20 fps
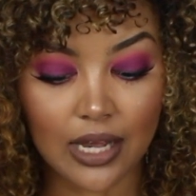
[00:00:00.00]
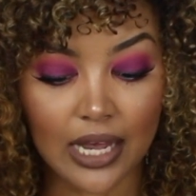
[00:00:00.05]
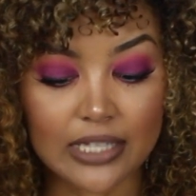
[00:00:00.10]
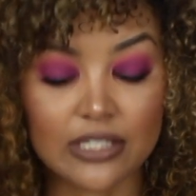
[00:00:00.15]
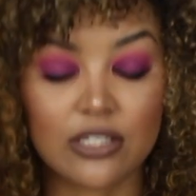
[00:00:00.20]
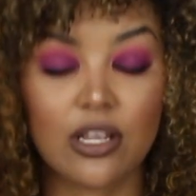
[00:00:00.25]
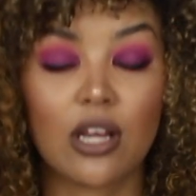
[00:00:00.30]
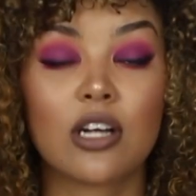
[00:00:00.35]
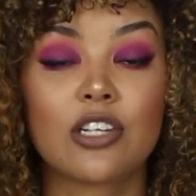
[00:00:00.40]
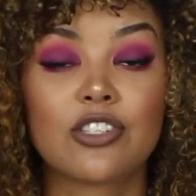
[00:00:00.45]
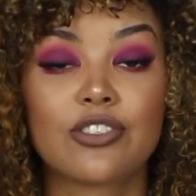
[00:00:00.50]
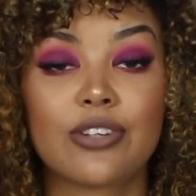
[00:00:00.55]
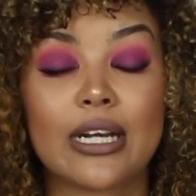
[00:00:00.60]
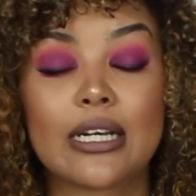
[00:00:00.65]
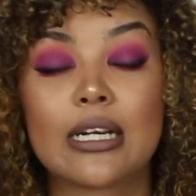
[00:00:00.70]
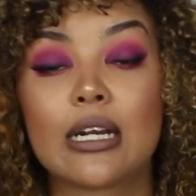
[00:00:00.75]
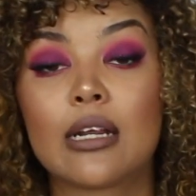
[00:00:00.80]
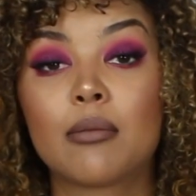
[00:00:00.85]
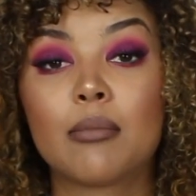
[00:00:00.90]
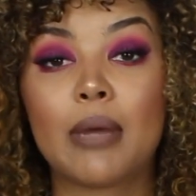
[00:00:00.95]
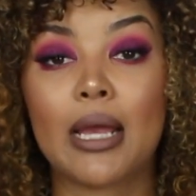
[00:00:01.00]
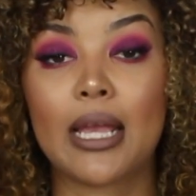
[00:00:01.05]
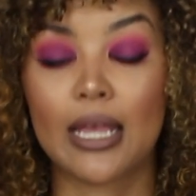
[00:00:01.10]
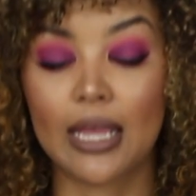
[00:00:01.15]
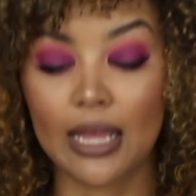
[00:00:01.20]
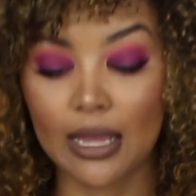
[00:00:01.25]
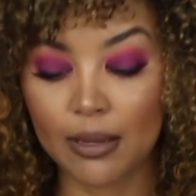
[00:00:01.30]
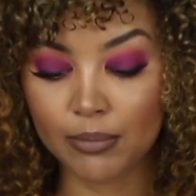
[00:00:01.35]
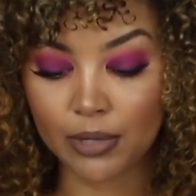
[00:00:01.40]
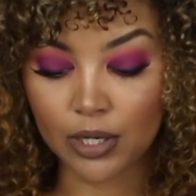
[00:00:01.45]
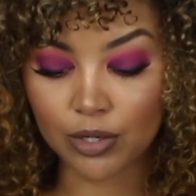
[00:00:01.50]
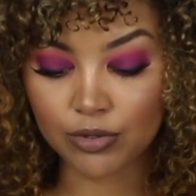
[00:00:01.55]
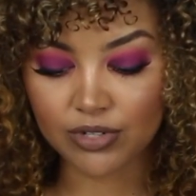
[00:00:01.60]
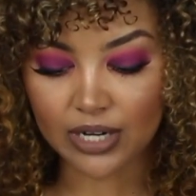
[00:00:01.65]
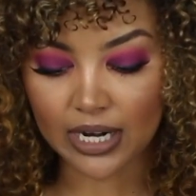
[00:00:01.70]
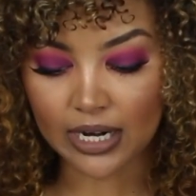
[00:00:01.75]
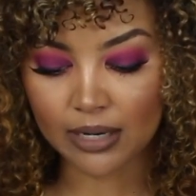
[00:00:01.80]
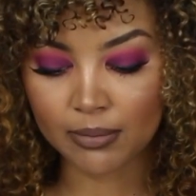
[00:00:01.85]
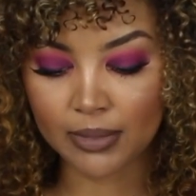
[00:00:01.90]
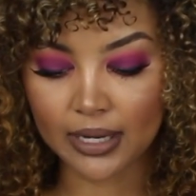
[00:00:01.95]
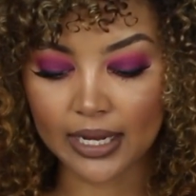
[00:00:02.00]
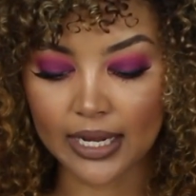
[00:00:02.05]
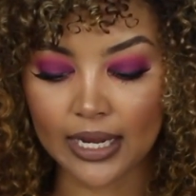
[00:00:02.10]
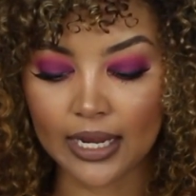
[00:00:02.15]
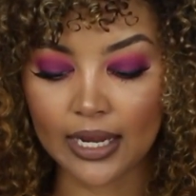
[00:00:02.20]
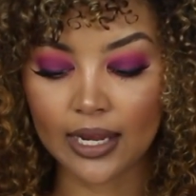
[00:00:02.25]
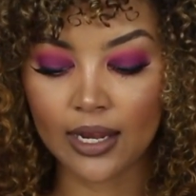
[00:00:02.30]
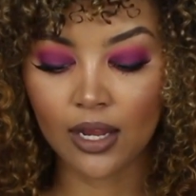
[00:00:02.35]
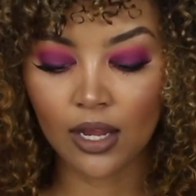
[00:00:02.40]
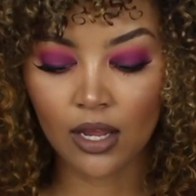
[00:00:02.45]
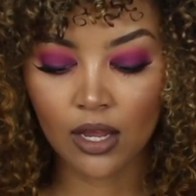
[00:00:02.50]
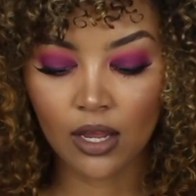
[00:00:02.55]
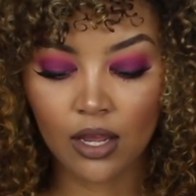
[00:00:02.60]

I started straightening my hair and blow drying my hair